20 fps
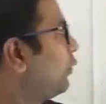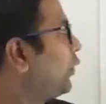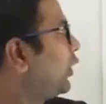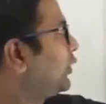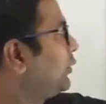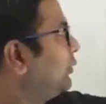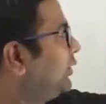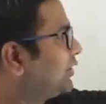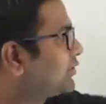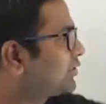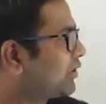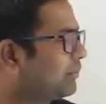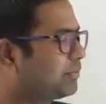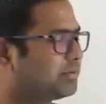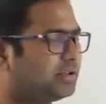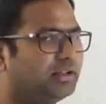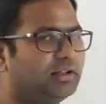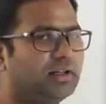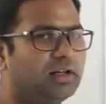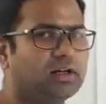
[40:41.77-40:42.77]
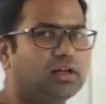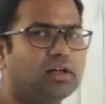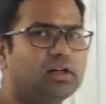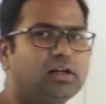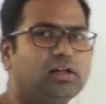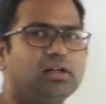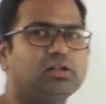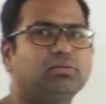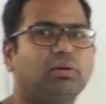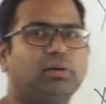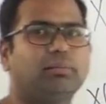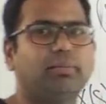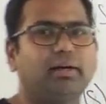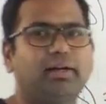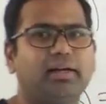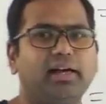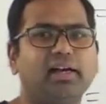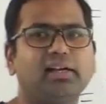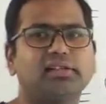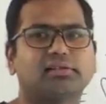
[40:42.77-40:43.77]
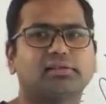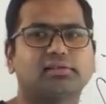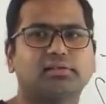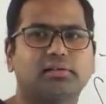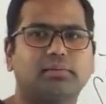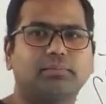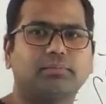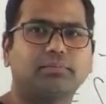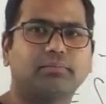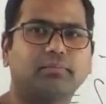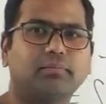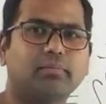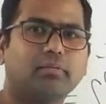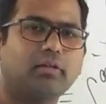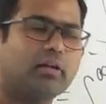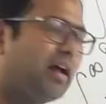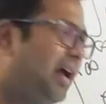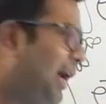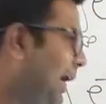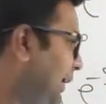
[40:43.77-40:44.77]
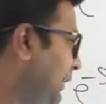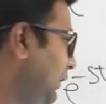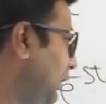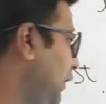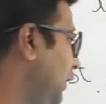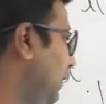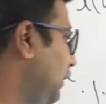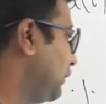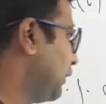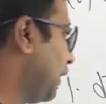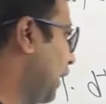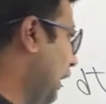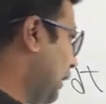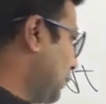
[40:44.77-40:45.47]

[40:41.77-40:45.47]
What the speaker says: for unit step signal is 1 by s. And the